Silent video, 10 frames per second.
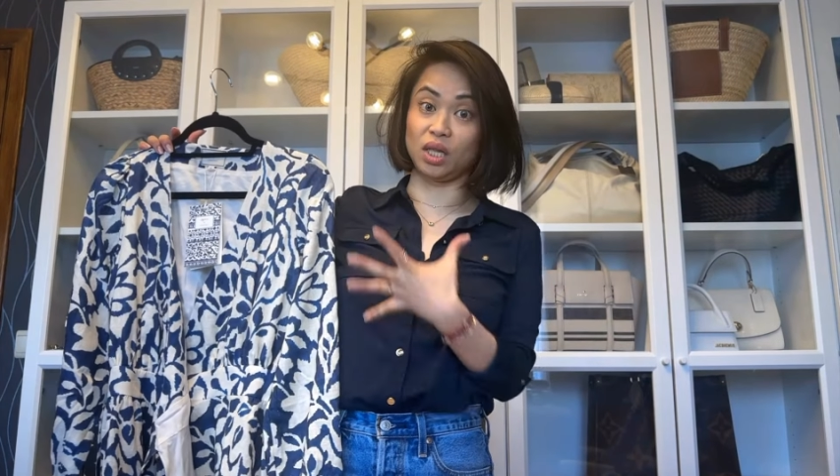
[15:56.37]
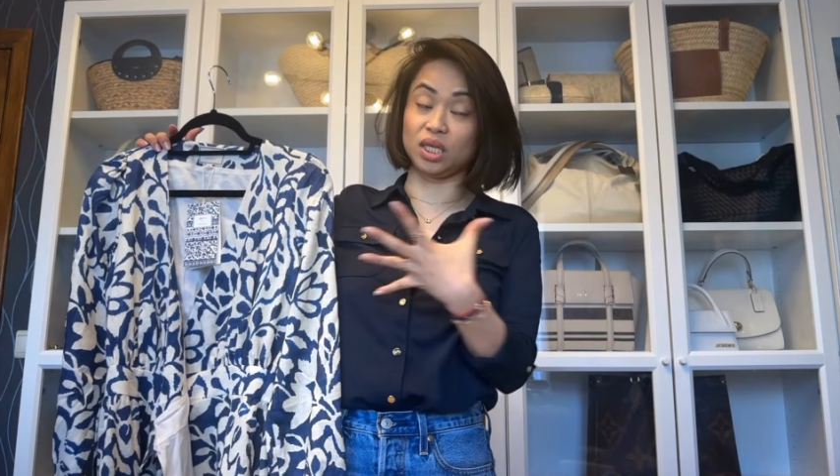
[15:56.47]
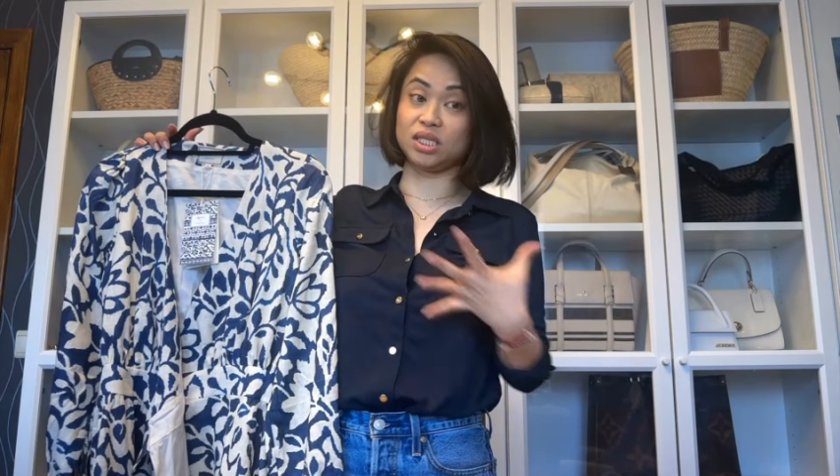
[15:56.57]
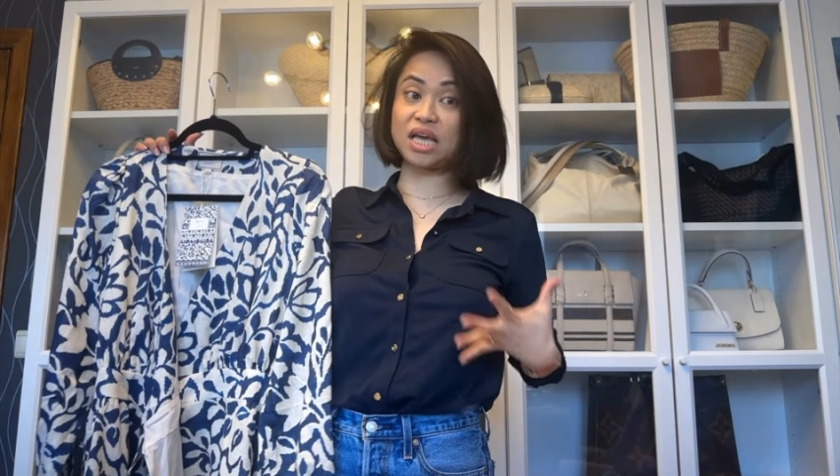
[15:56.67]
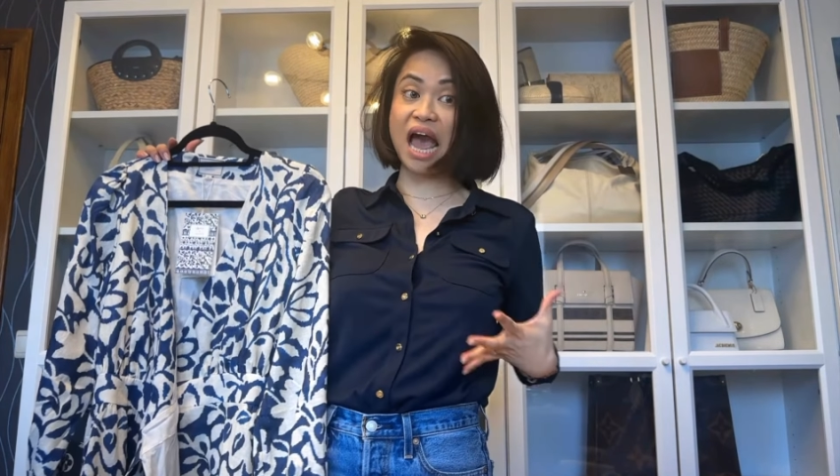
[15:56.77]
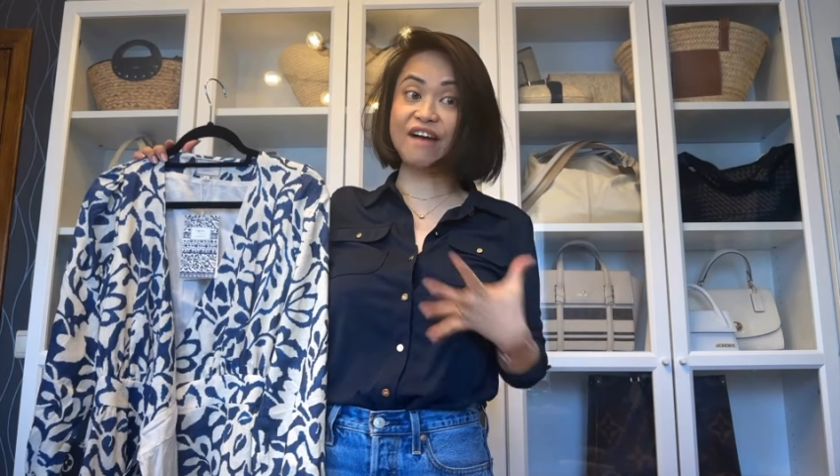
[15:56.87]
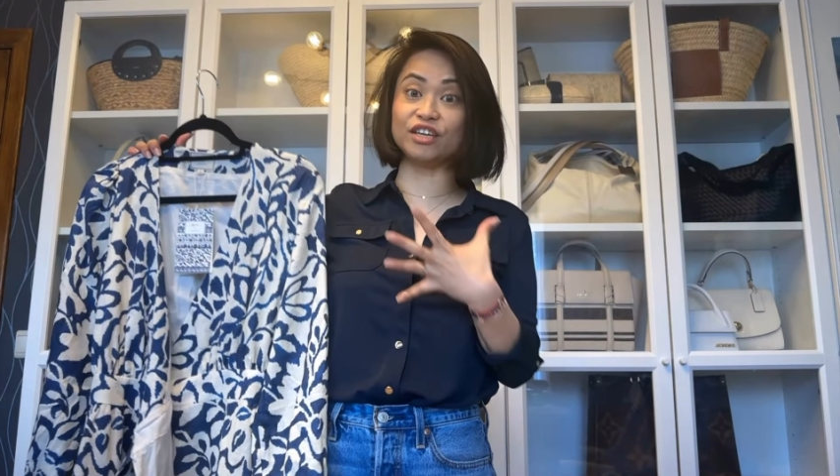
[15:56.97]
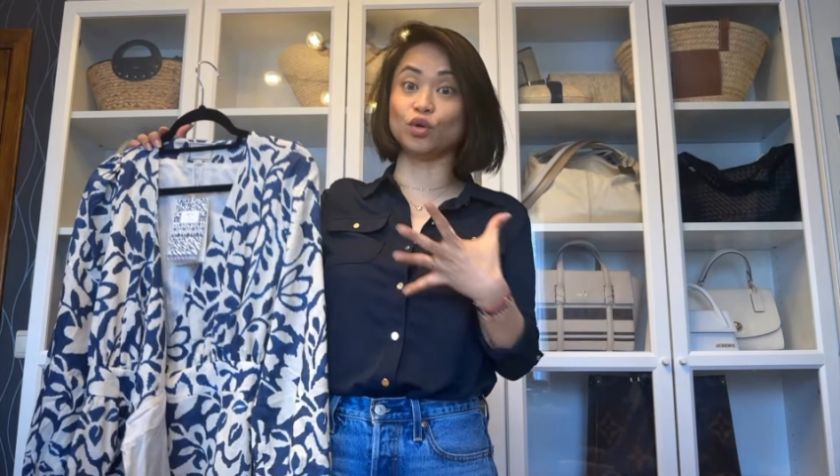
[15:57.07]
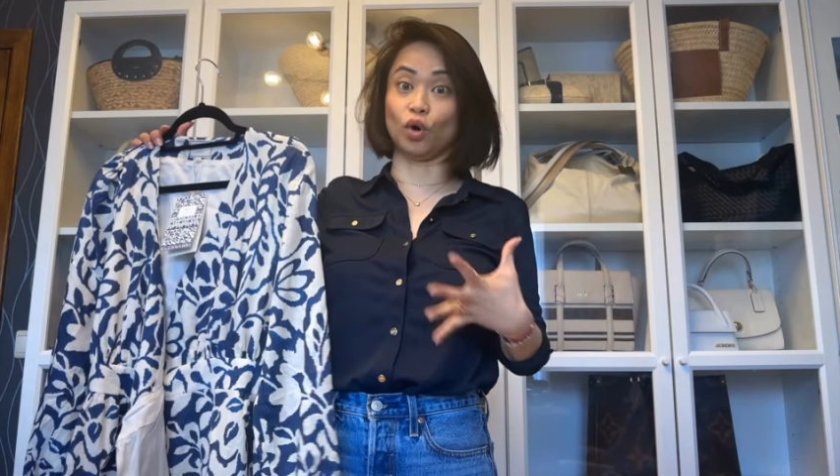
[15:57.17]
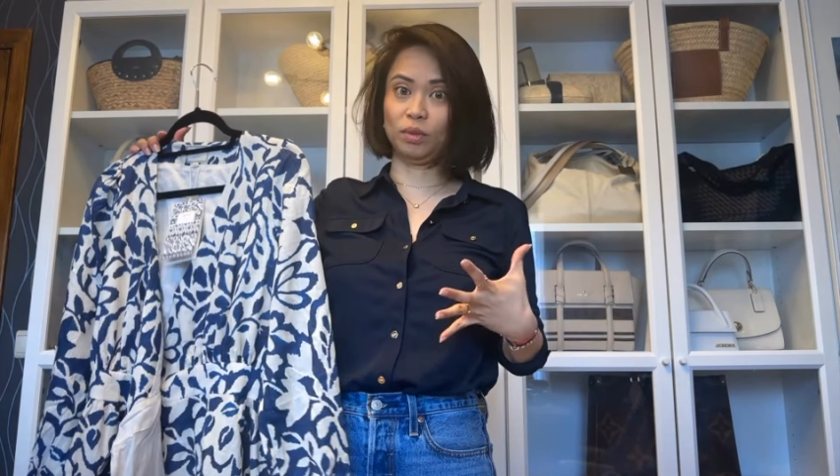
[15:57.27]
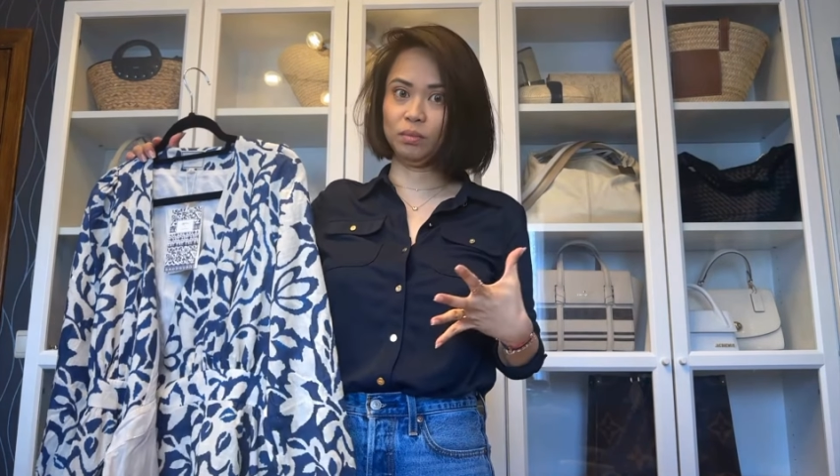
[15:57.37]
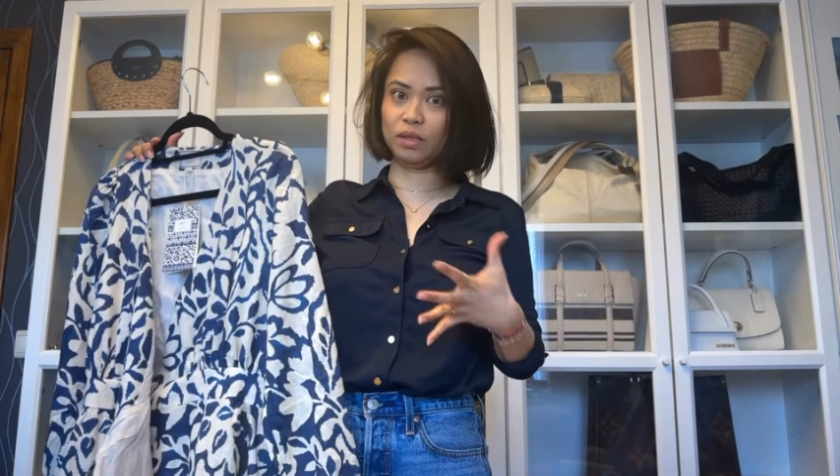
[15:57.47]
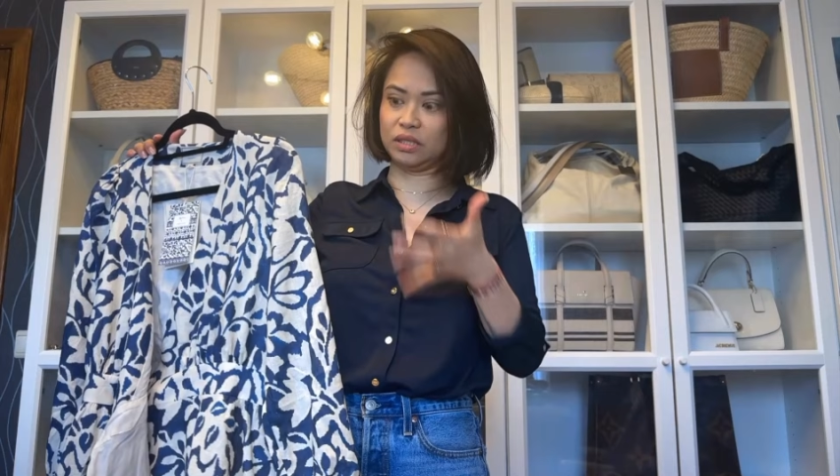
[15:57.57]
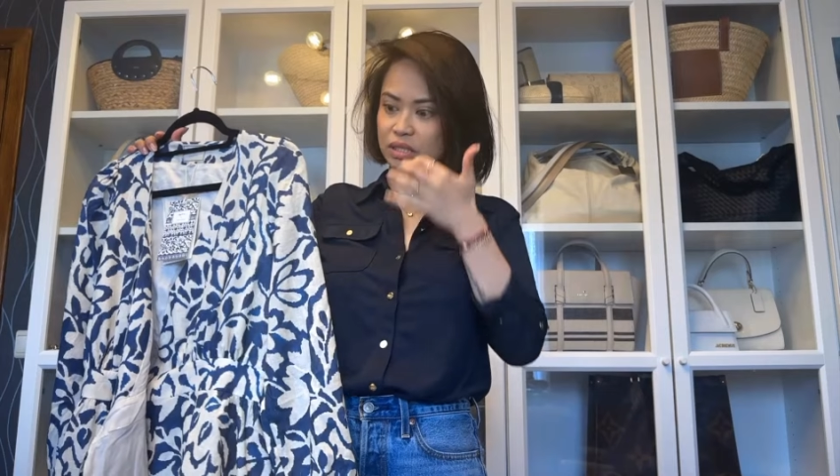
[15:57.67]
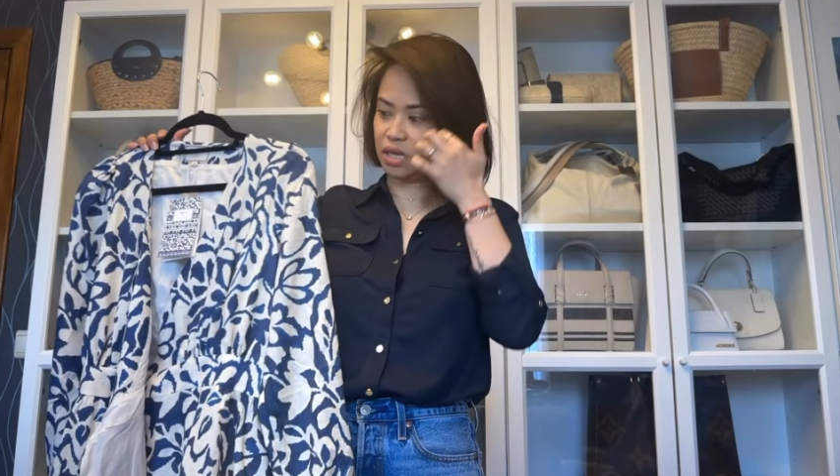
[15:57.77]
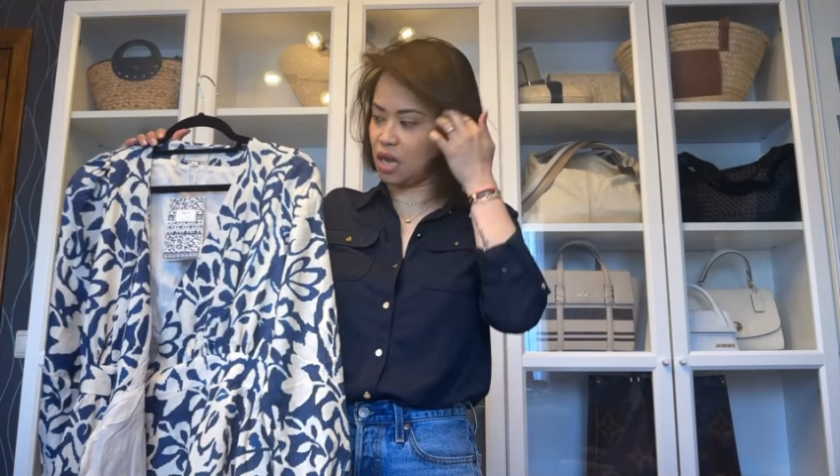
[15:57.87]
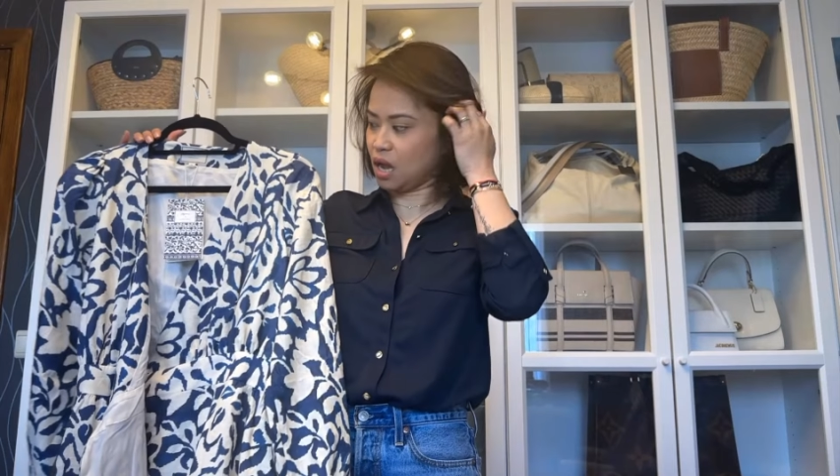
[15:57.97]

Let's say I have a normal bust.